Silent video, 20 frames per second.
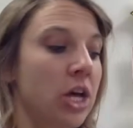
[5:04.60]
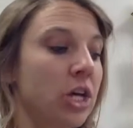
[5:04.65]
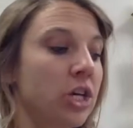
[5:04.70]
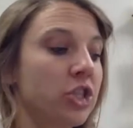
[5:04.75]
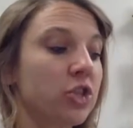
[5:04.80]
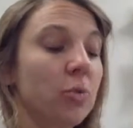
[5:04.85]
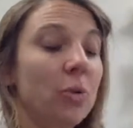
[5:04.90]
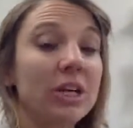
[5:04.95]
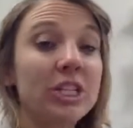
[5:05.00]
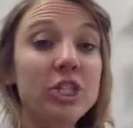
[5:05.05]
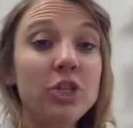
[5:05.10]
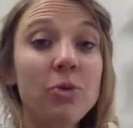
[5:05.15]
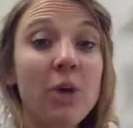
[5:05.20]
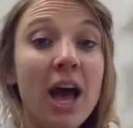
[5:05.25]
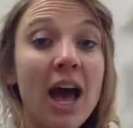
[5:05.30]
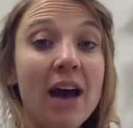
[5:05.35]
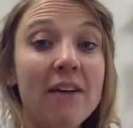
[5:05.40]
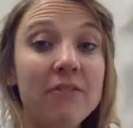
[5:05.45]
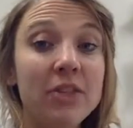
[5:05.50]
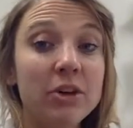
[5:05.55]
So once you
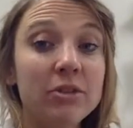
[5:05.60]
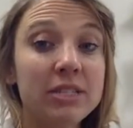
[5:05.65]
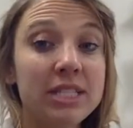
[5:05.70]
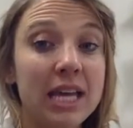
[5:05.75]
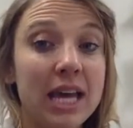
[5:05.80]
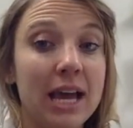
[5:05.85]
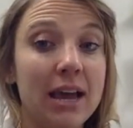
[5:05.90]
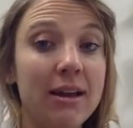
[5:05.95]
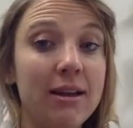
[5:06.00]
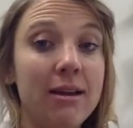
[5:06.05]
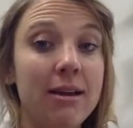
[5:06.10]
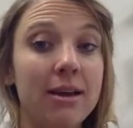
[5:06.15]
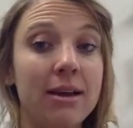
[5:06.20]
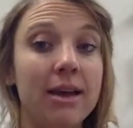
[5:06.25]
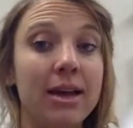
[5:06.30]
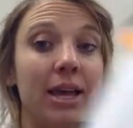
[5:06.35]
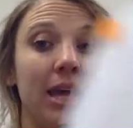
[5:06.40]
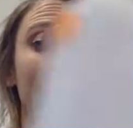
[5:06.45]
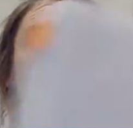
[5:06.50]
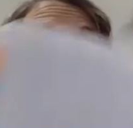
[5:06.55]
have those in,
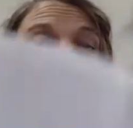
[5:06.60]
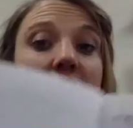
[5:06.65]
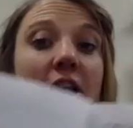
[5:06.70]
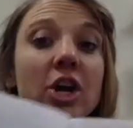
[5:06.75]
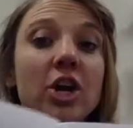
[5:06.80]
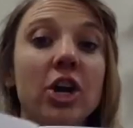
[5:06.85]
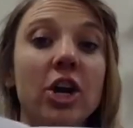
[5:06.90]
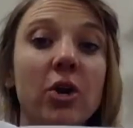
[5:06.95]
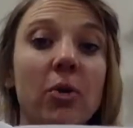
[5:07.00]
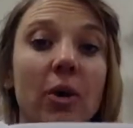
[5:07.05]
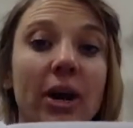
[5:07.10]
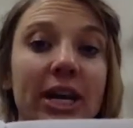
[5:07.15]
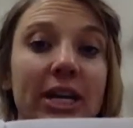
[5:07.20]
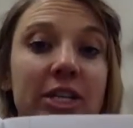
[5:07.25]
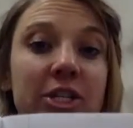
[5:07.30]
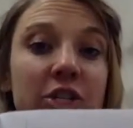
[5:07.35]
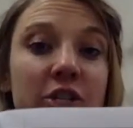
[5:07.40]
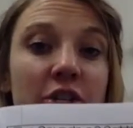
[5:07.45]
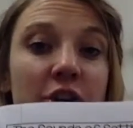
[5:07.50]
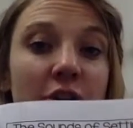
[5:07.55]
okay, you're going
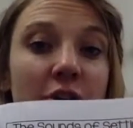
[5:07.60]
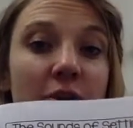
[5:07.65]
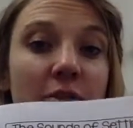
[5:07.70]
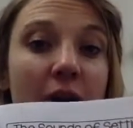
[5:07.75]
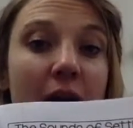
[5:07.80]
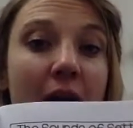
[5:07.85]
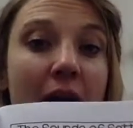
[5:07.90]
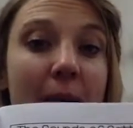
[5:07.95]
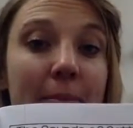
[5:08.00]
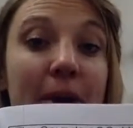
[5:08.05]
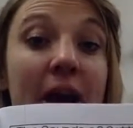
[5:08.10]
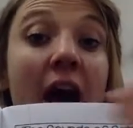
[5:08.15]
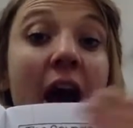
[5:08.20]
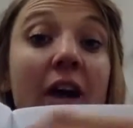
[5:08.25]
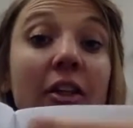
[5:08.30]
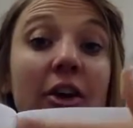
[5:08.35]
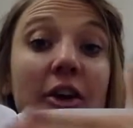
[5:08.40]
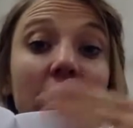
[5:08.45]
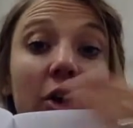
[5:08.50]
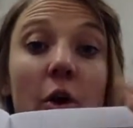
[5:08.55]
to color.